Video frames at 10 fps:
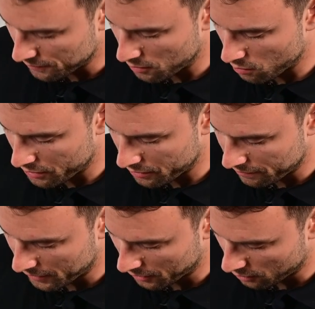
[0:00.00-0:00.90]
if you run your
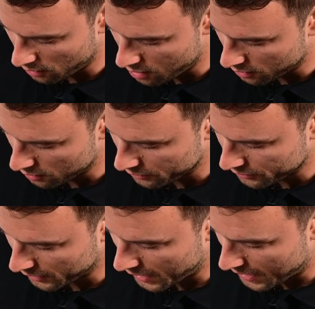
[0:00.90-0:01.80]
finger along
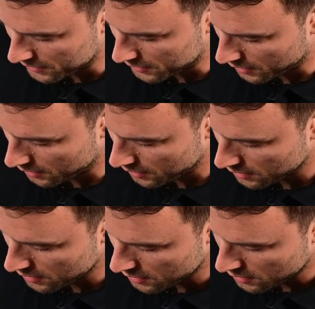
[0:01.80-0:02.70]
the gasket
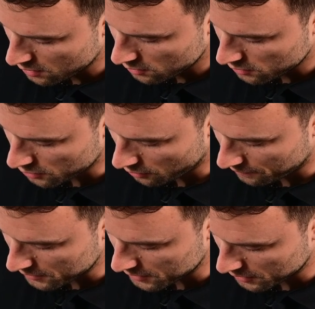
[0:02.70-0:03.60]

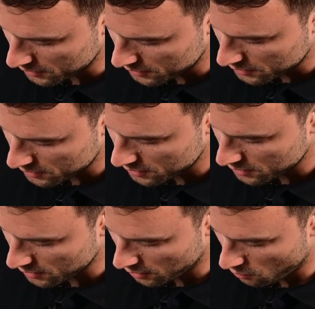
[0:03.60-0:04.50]
surfaces,
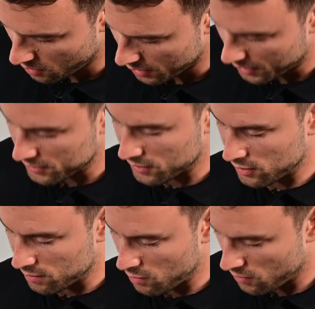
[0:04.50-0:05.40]
you want it nice and
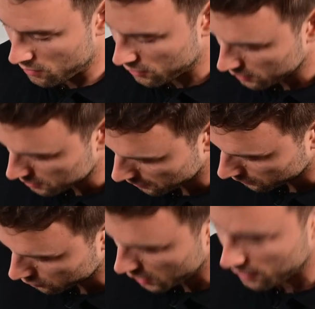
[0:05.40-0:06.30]
smooth. So we've
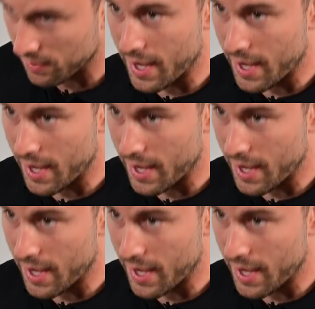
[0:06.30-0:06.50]
achieved